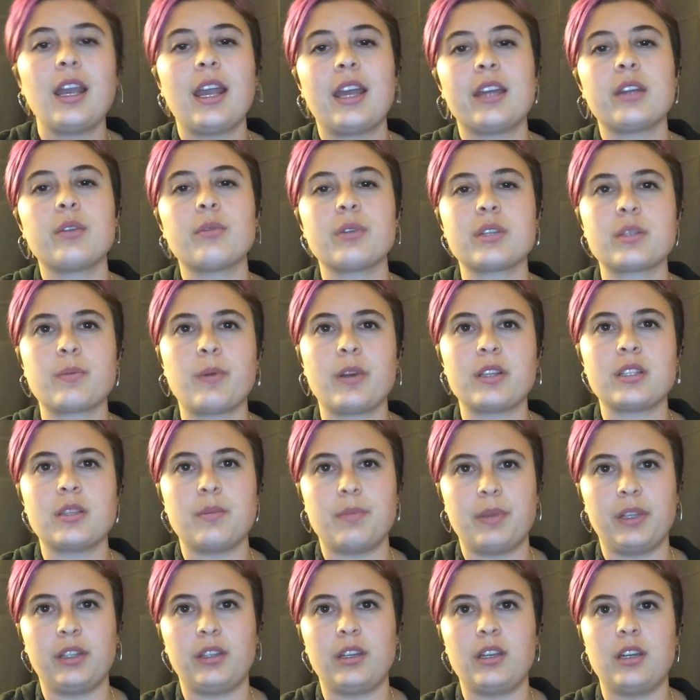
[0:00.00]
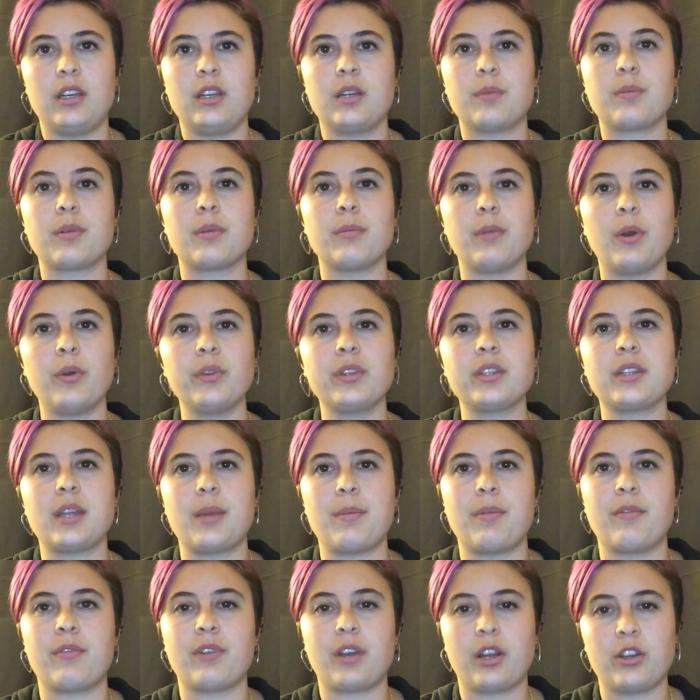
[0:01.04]
and a responsibility to promote the
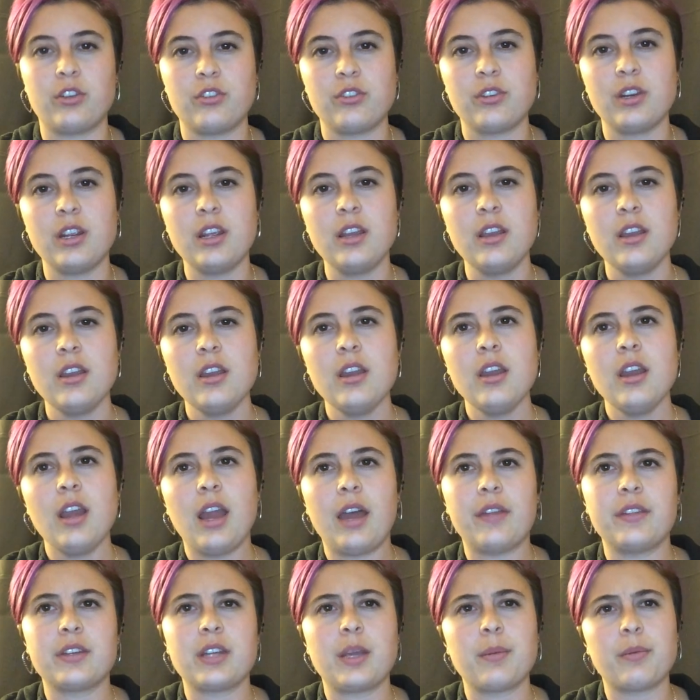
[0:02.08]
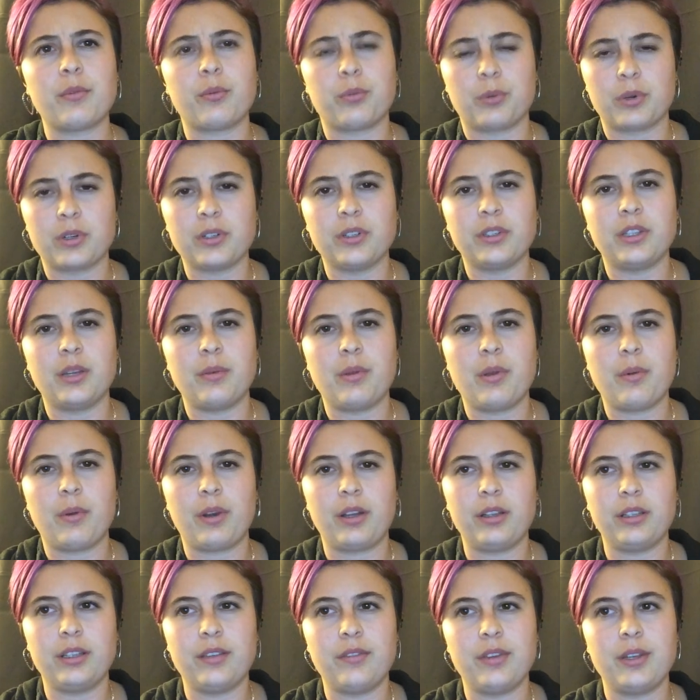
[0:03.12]
type of country and the type of world that we want
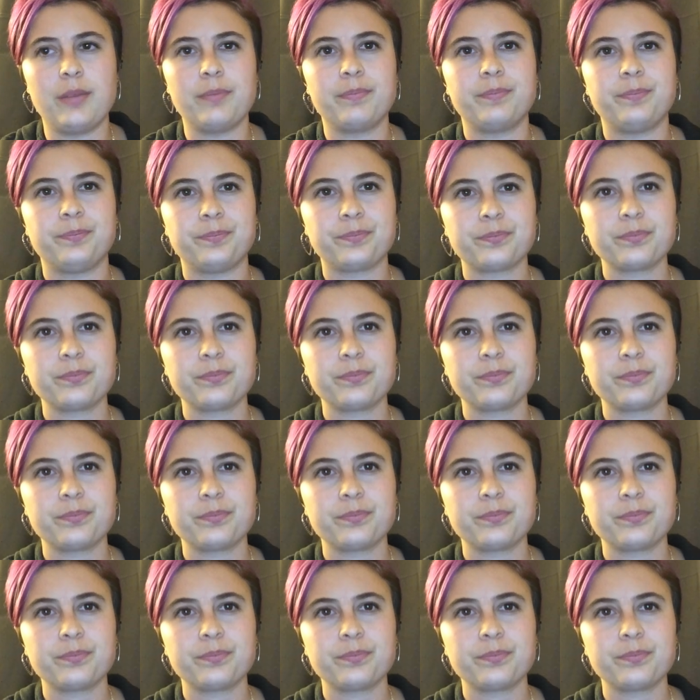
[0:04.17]
to live in.